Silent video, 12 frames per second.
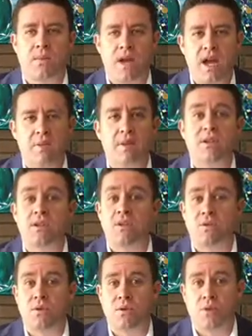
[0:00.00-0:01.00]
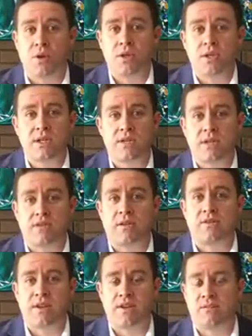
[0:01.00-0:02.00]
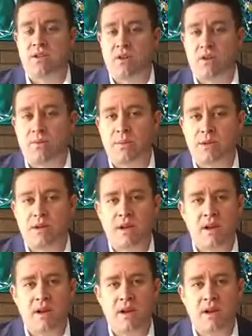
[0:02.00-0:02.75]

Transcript: how much you want to live off in retirement.